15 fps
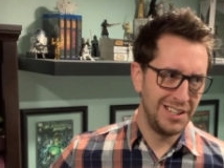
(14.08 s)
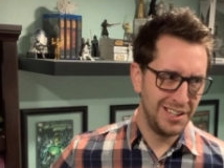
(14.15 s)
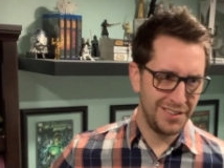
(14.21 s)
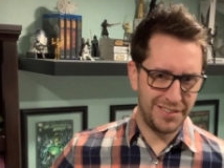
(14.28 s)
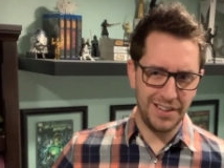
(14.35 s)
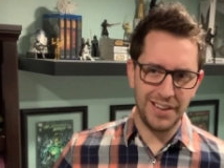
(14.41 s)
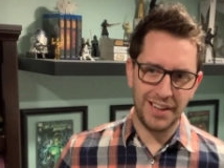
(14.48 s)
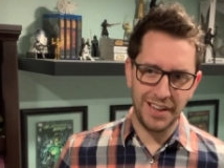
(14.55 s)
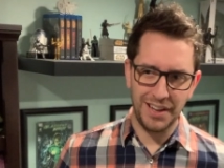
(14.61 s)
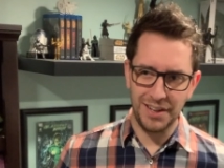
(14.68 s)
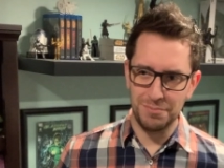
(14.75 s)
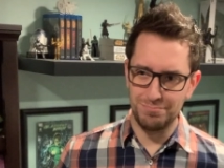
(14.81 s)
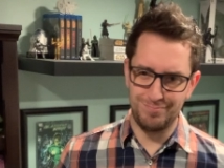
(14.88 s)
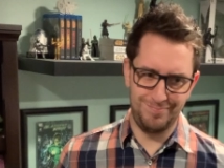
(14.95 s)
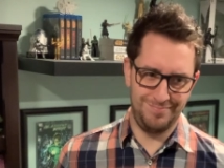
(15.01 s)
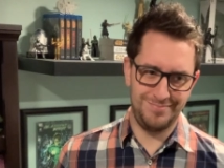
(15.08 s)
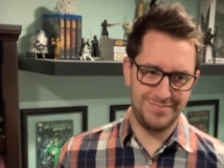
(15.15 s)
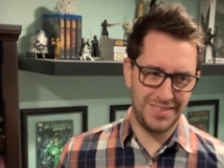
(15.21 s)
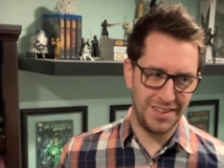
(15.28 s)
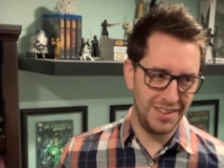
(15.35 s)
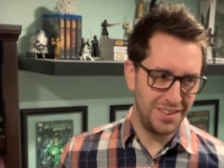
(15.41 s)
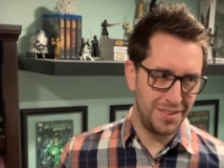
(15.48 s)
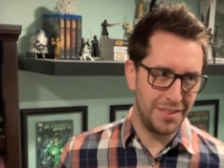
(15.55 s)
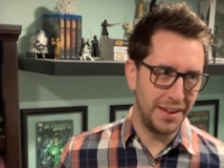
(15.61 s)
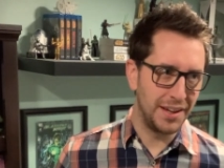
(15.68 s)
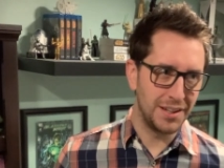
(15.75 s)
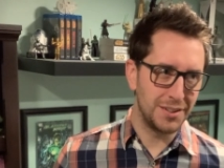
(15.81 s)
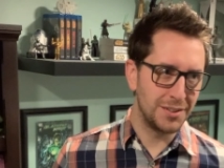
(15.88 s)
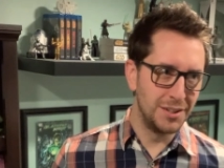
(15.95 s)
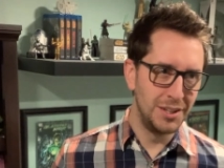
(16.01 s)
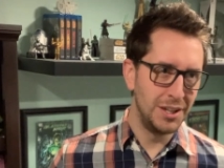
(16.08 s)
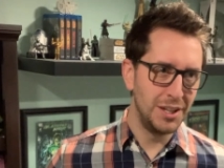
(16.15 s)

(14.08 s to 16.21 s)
It's like a thing